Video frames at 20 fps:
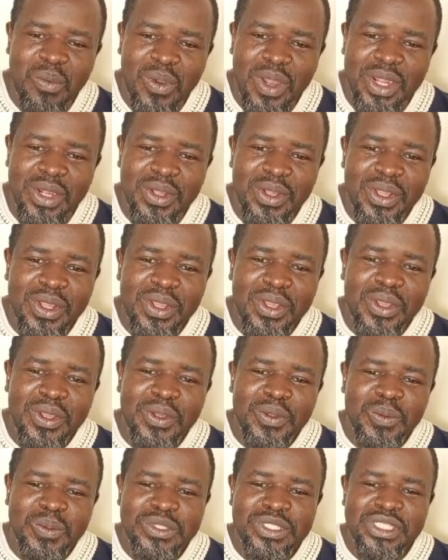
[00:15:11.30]
1.
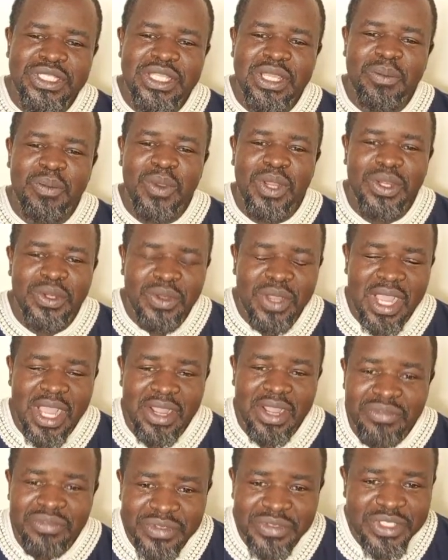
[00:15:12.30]
We say type 1 don't
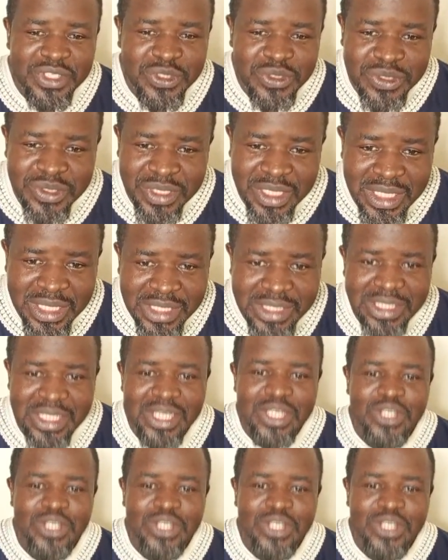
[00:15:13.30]
have insulin,